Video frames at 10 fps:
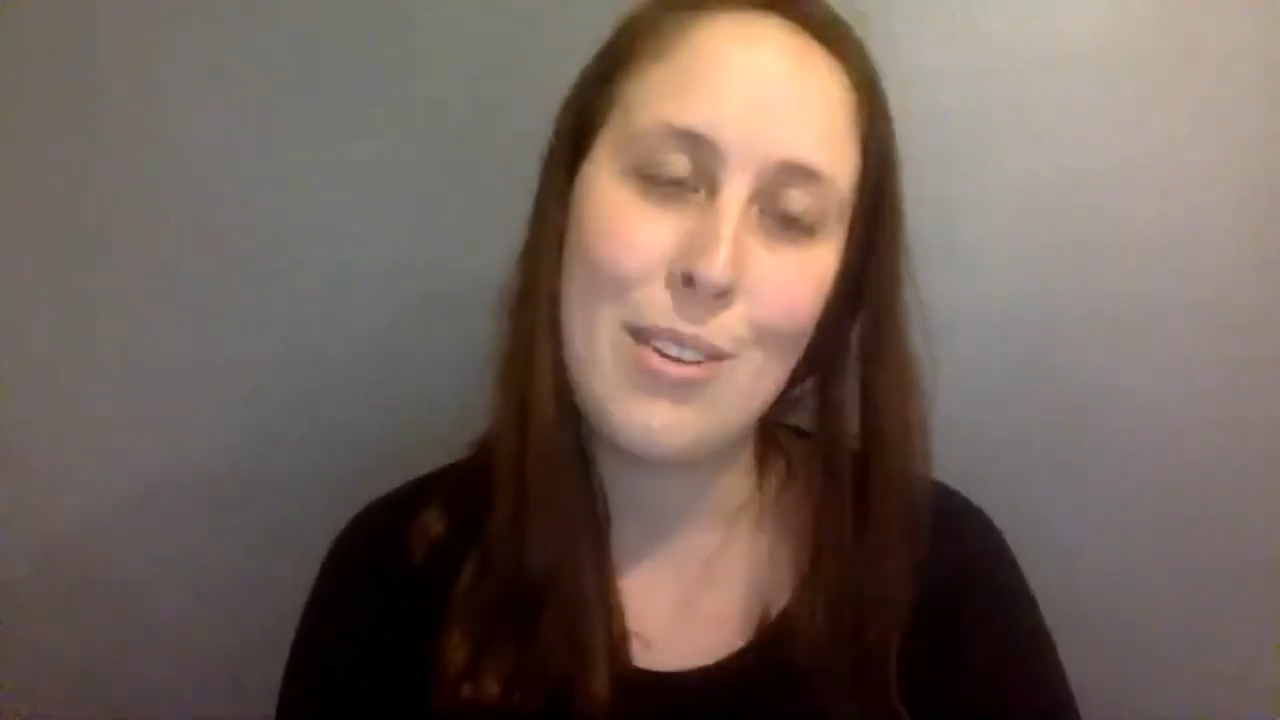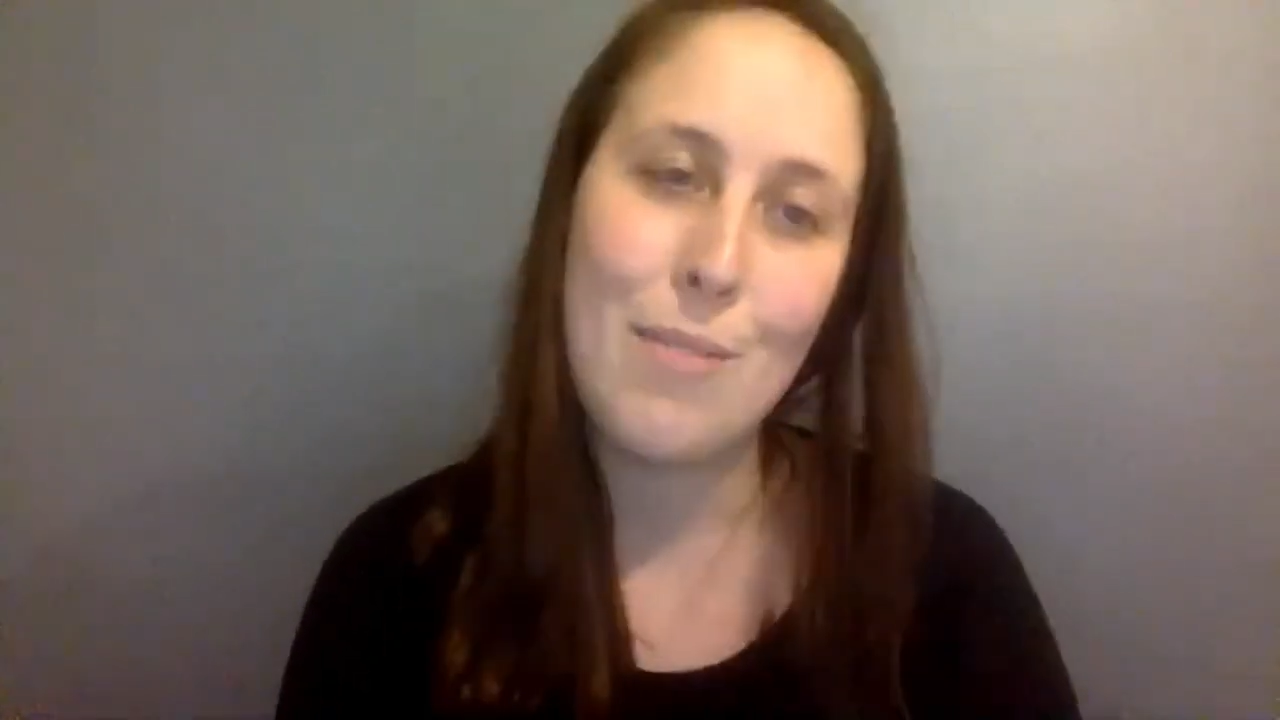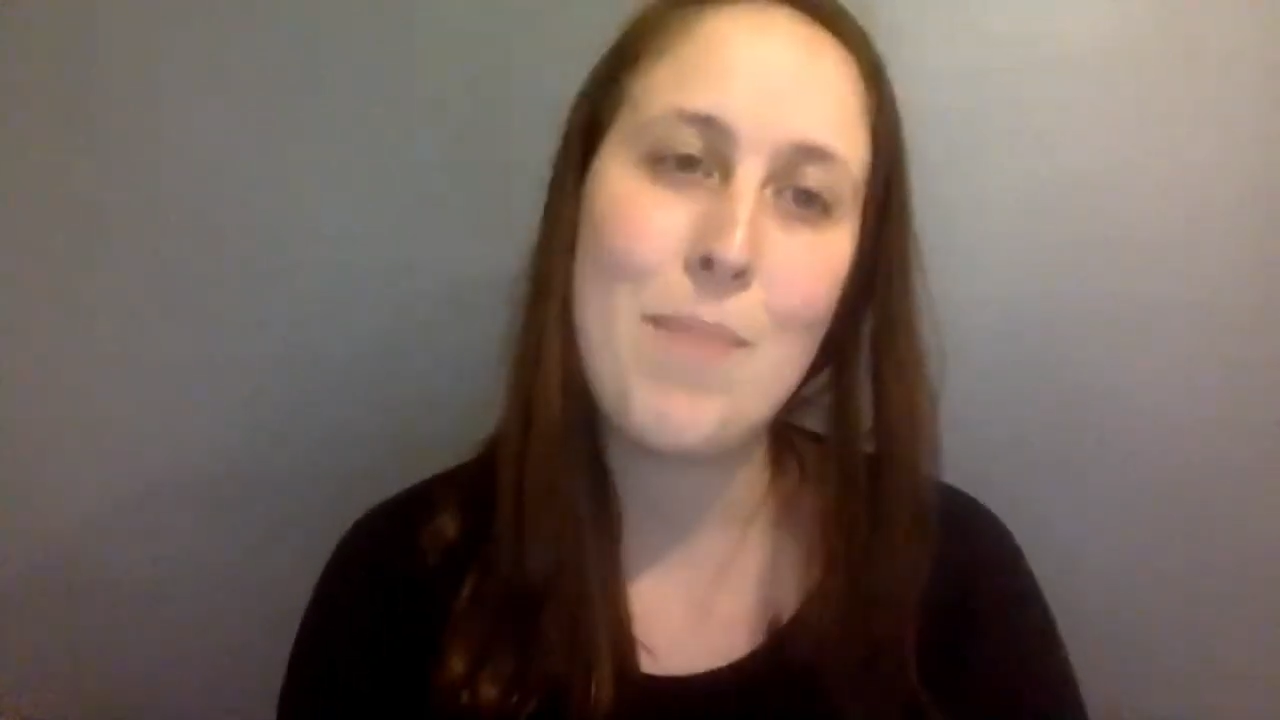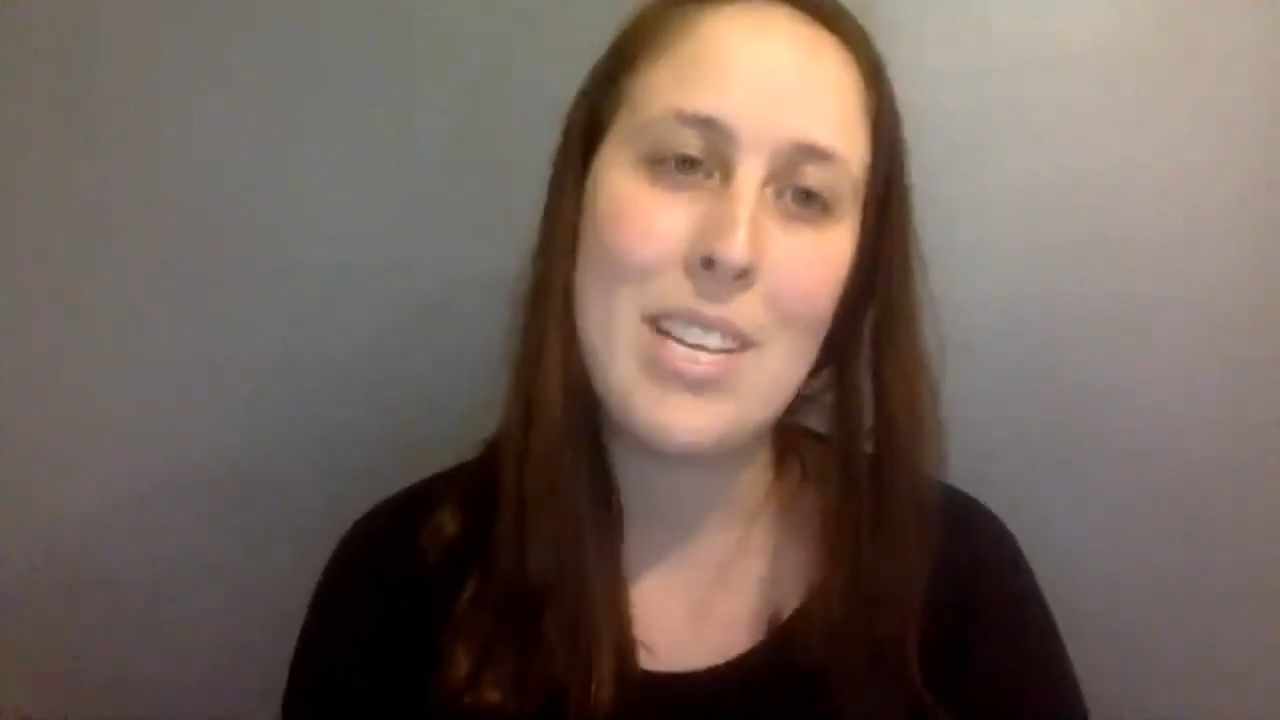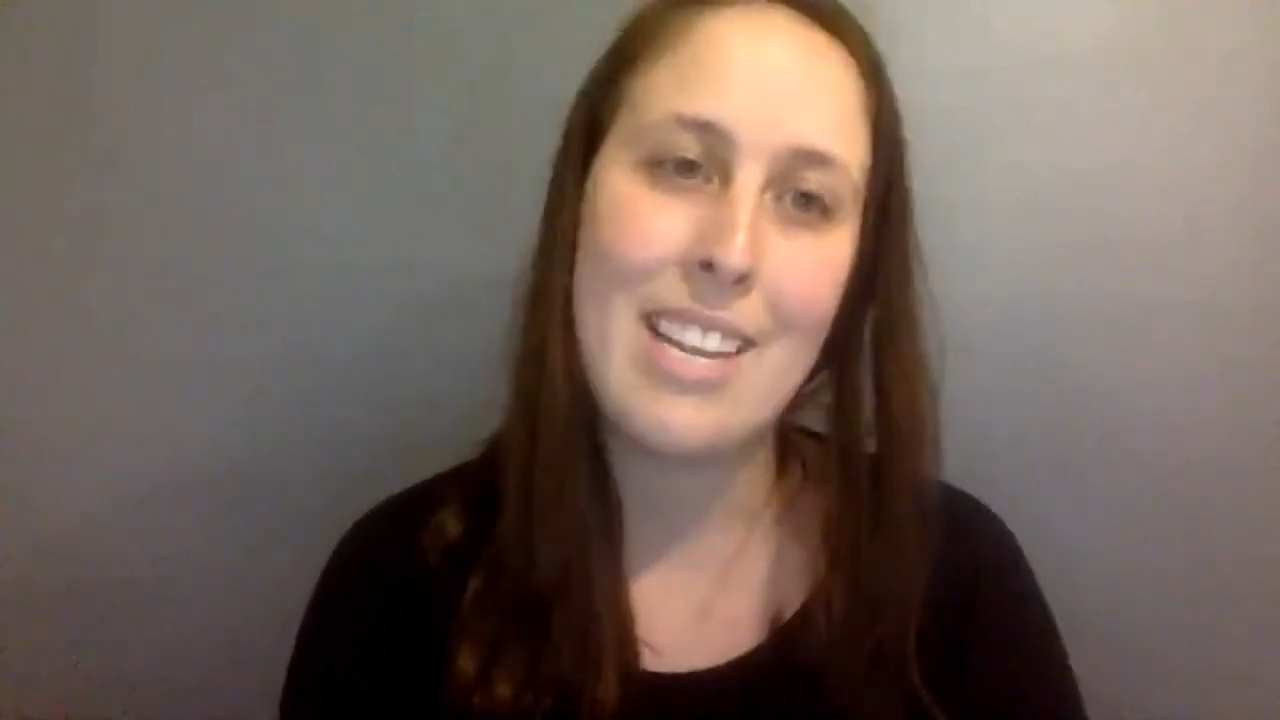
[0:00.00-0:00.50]

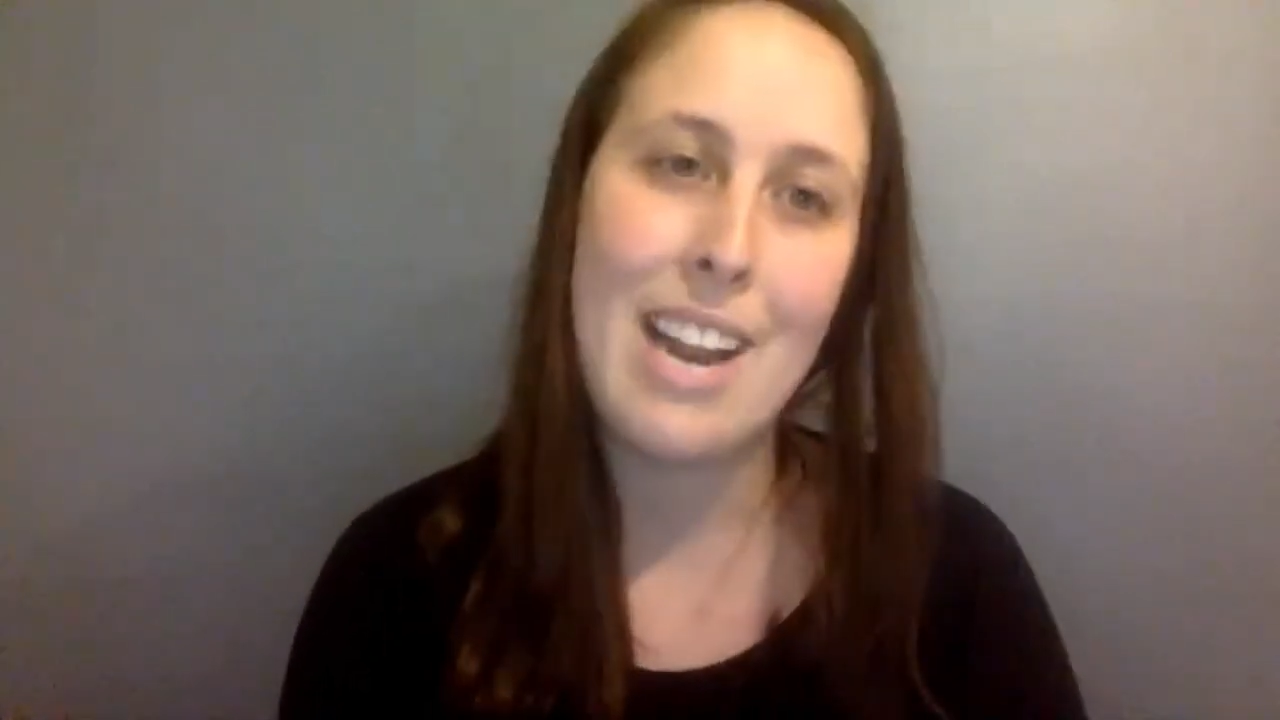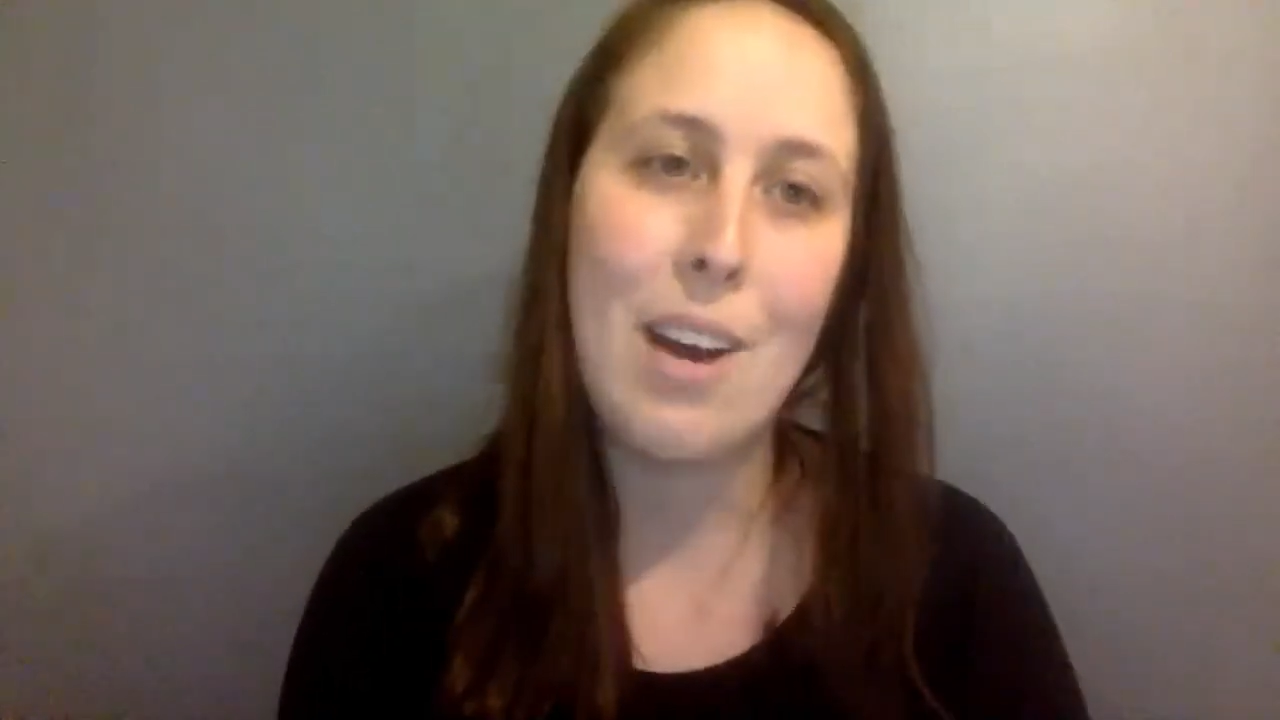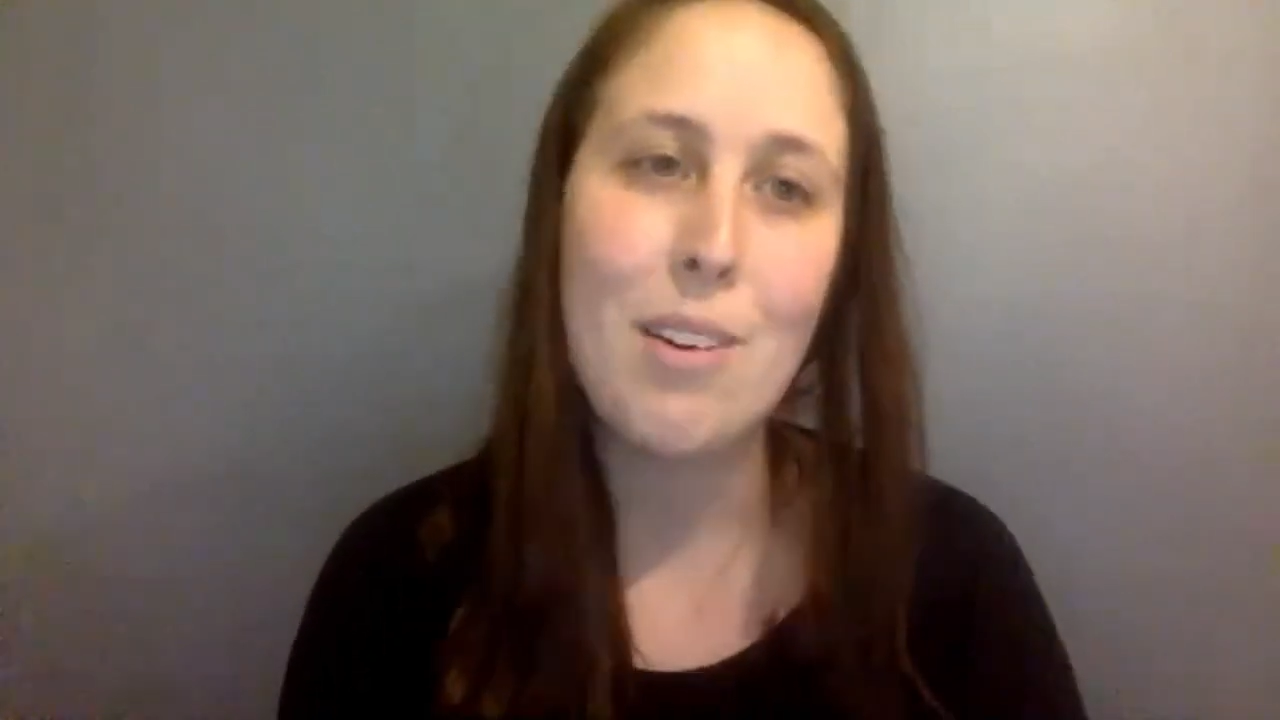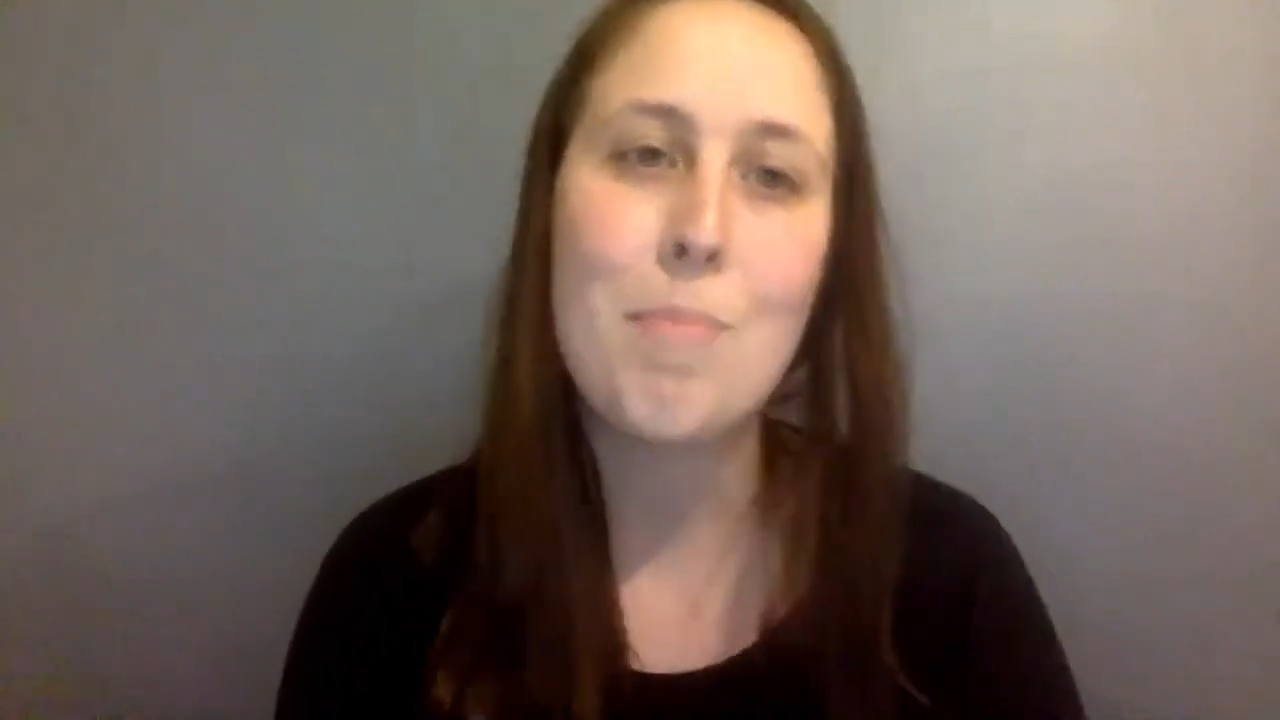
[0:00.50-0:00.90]
miss it out,